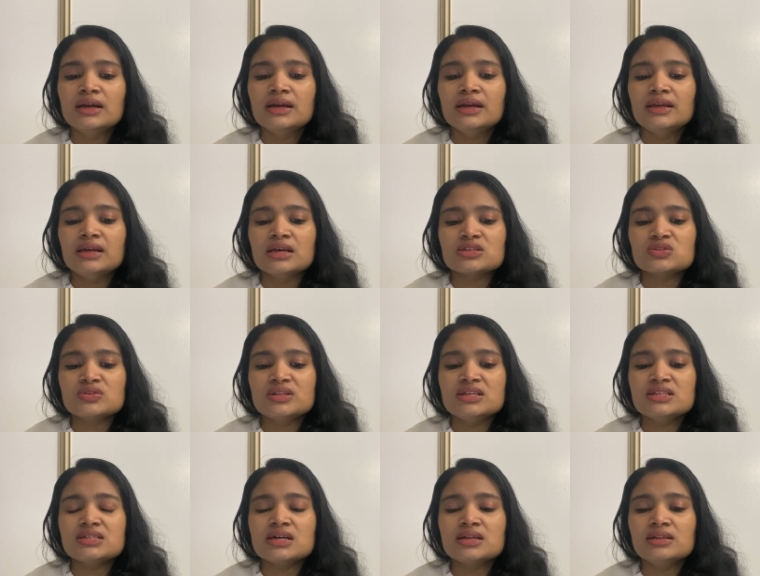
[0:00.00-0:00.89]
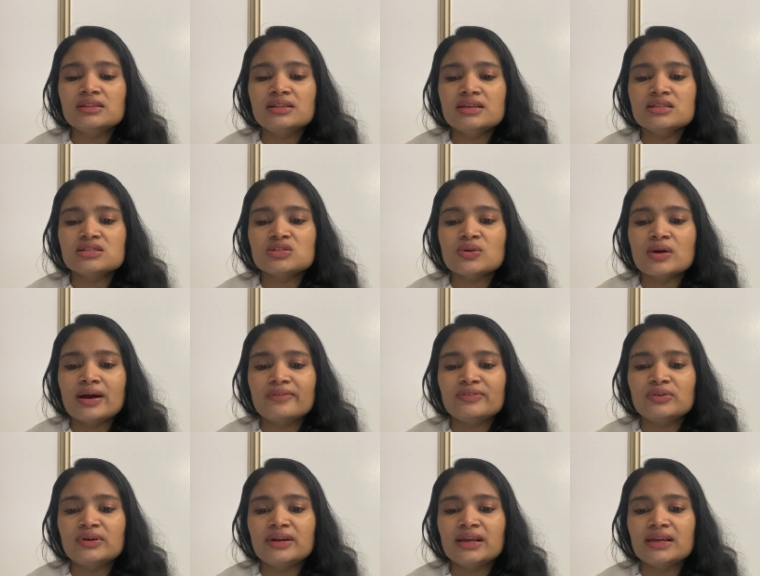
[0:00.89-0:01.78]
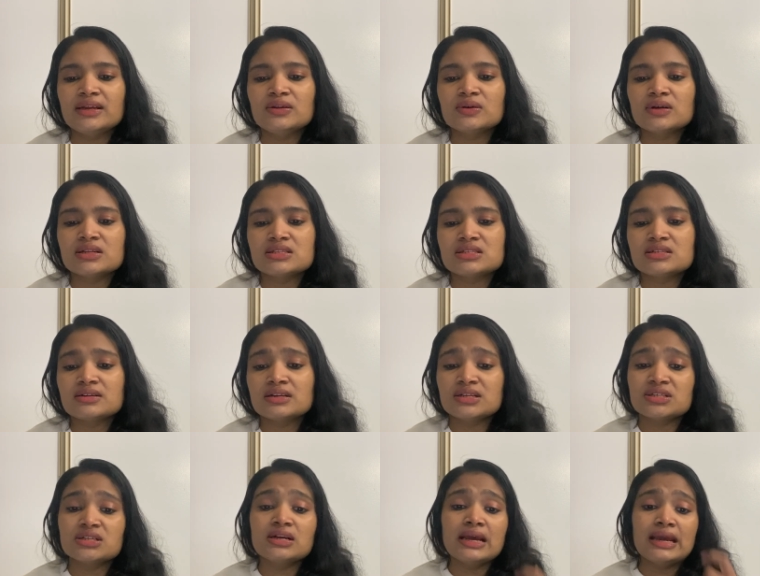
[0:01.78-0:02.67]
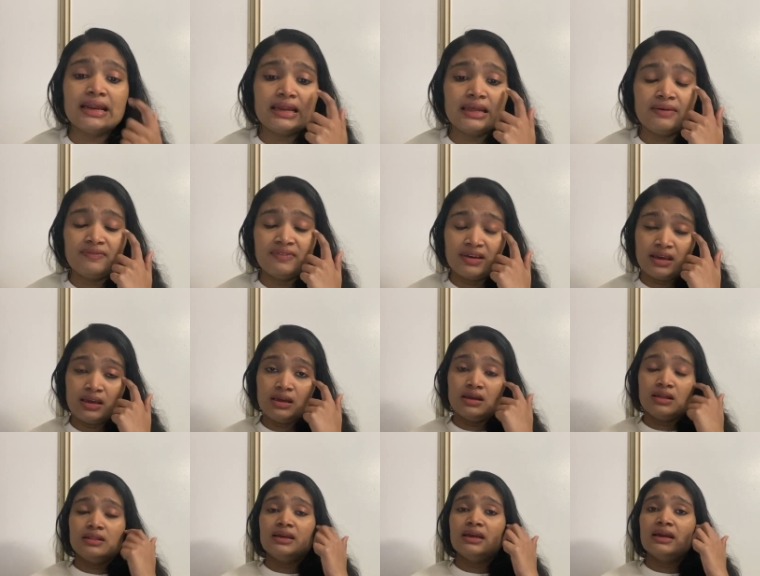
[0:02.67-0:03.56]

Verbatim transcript: yeah so these are the things you have to take into consideration anyway they